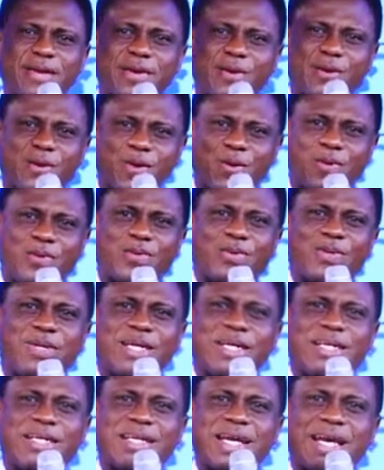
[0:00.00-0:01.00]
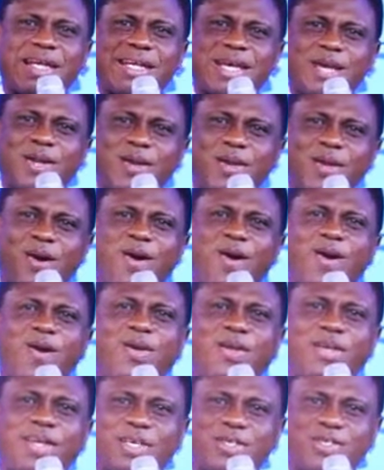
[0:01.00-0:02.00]
might know that the
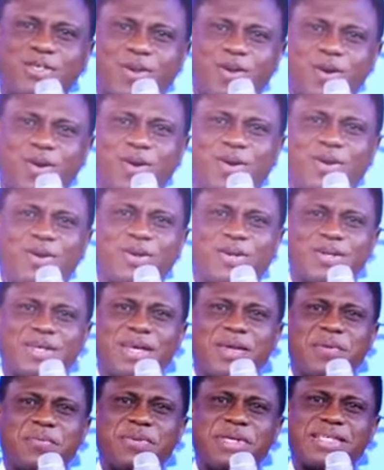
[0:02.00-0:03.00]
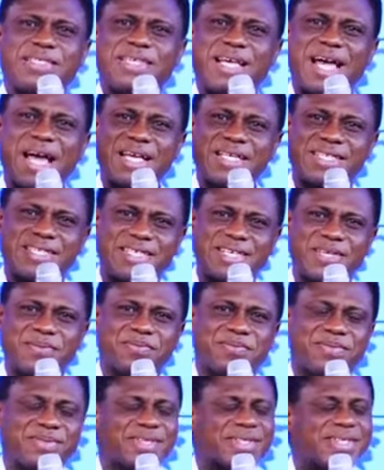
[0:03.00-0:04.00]
Lord is God.
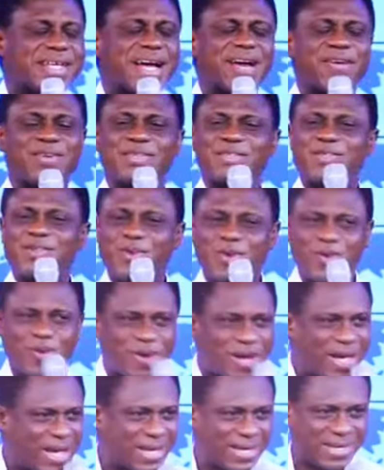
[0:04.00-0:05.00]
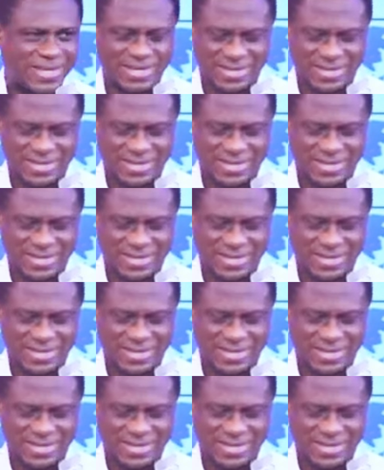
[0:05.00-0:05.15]
Besides him, there is no